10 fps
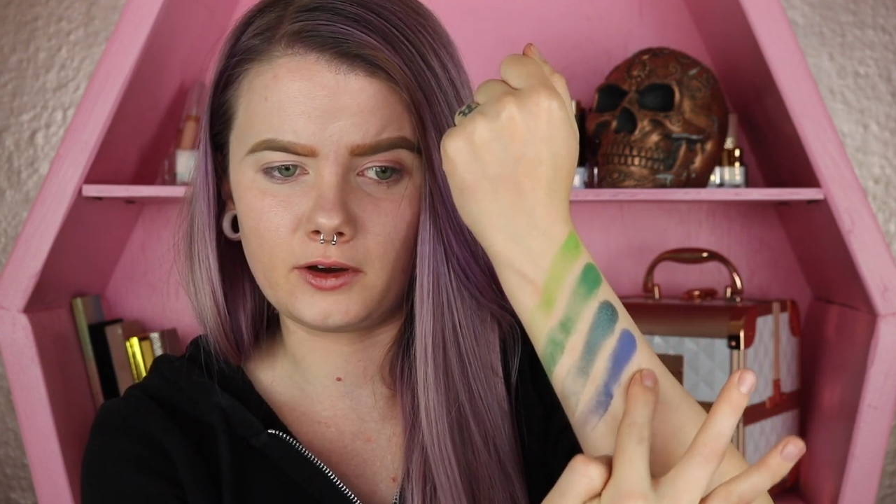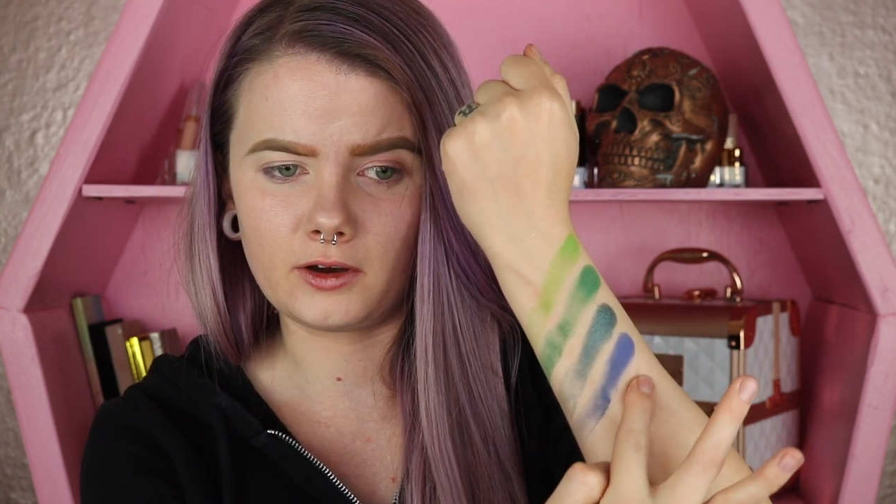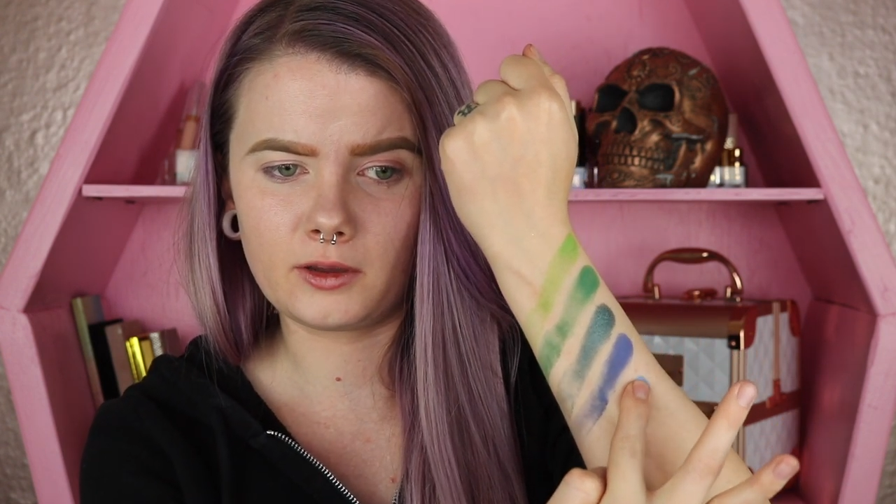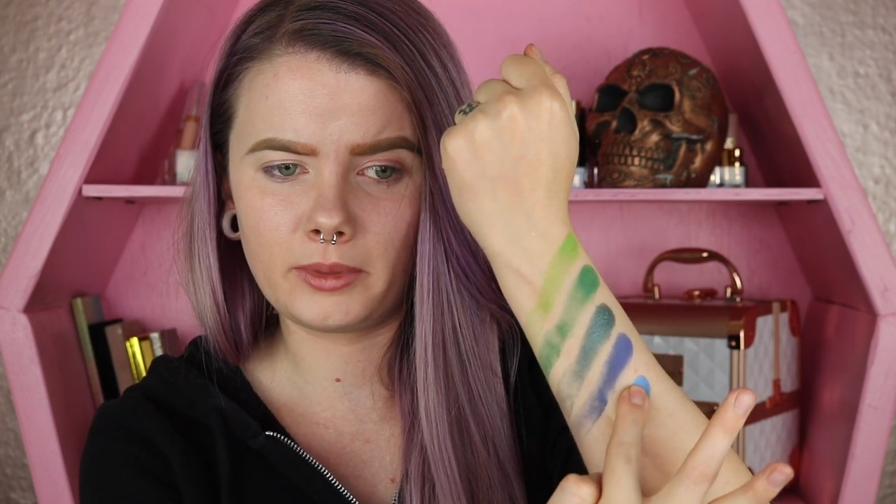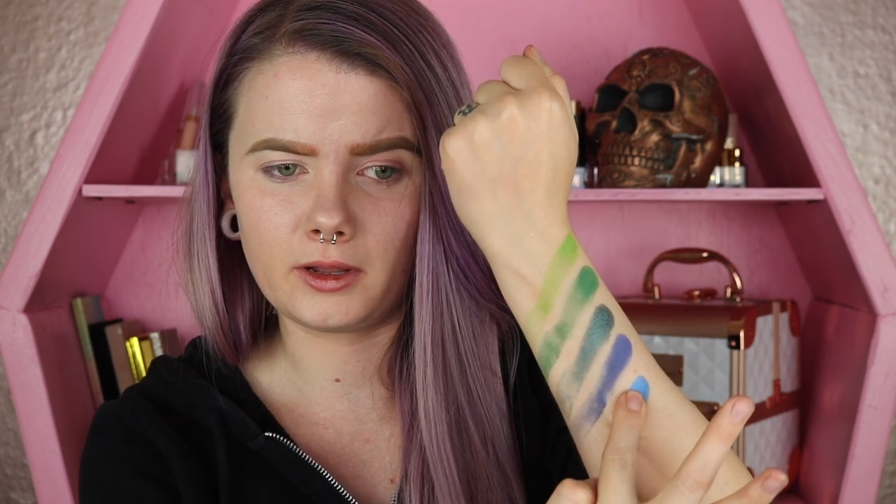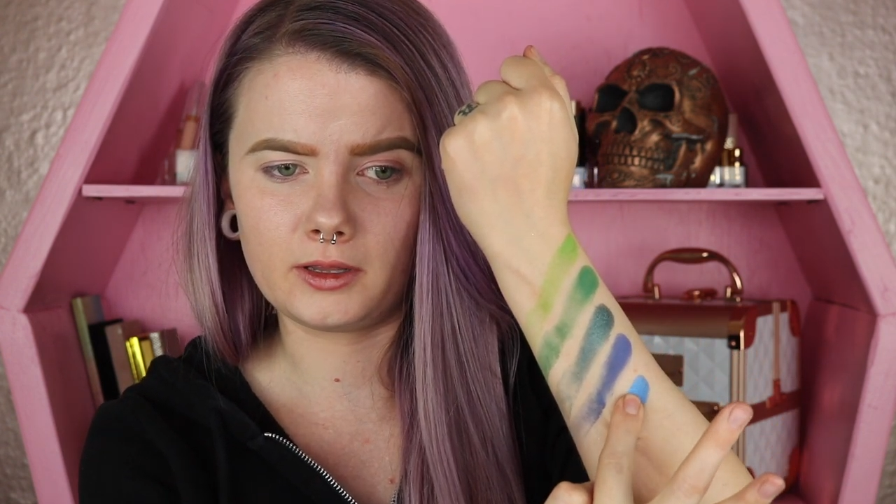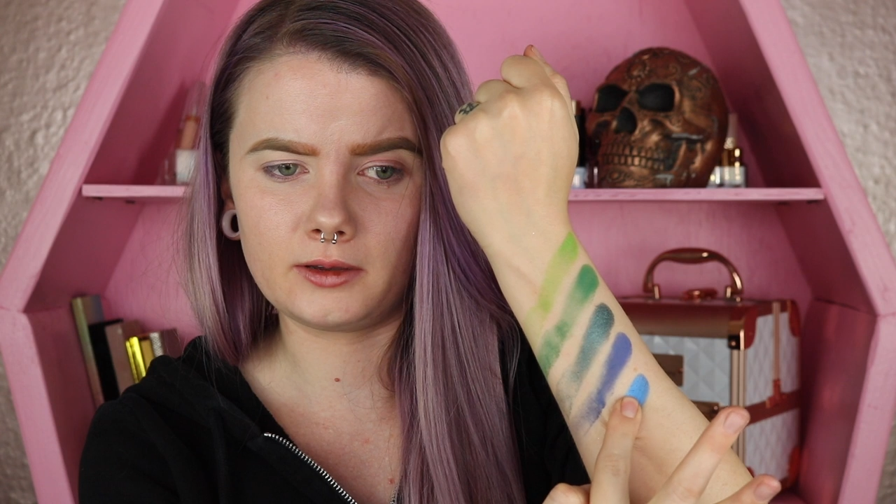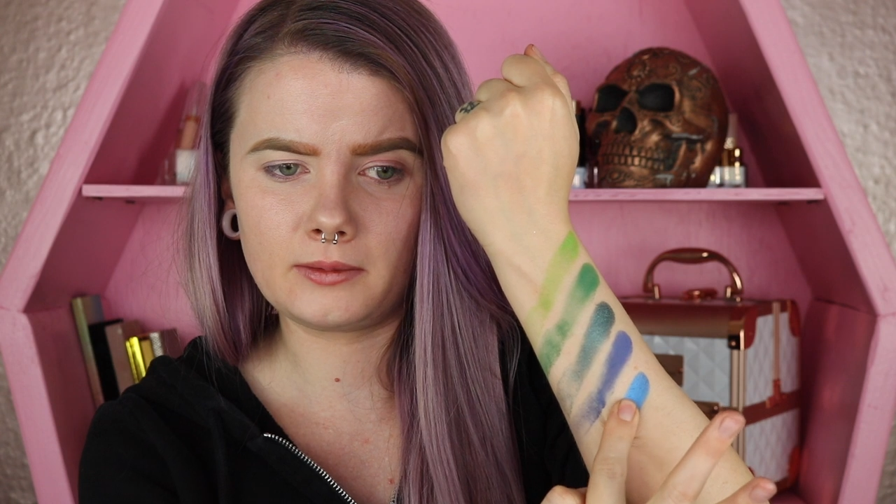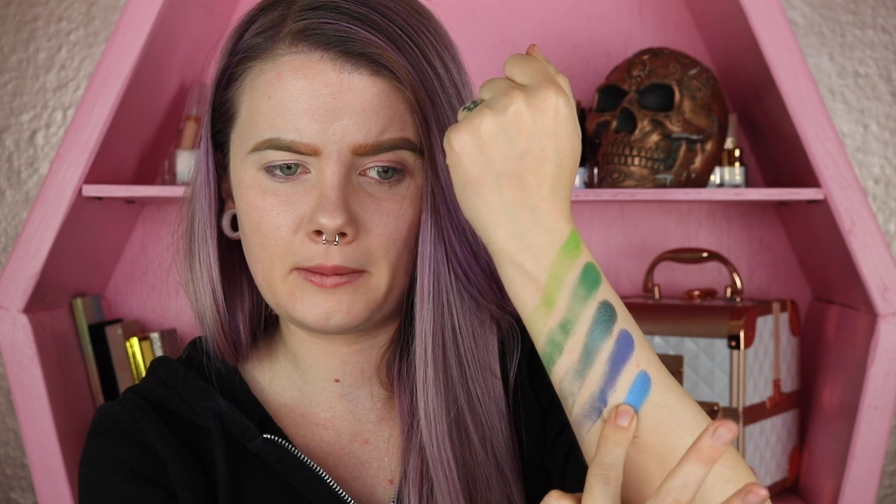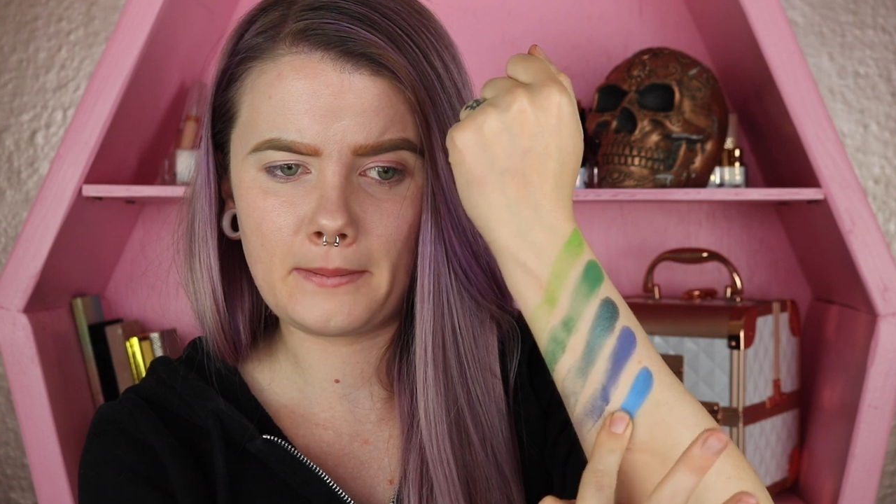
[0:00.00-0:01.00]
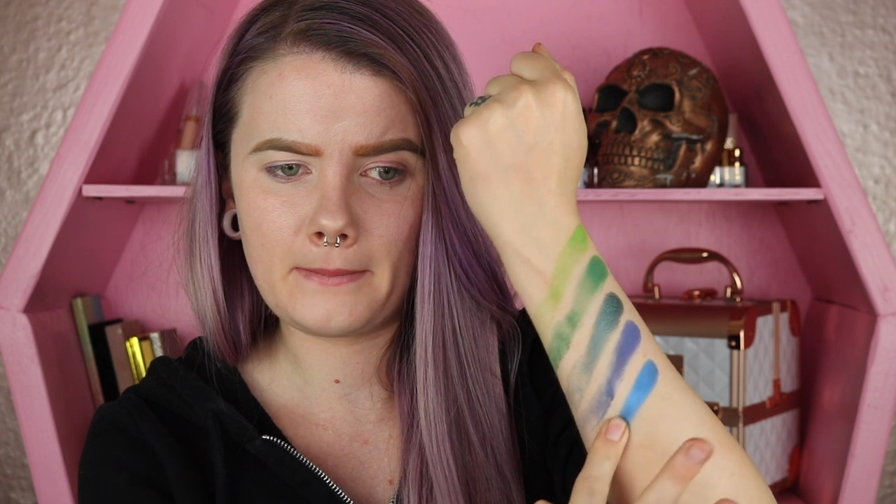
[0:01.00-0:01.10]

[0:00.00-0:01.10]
Acapella.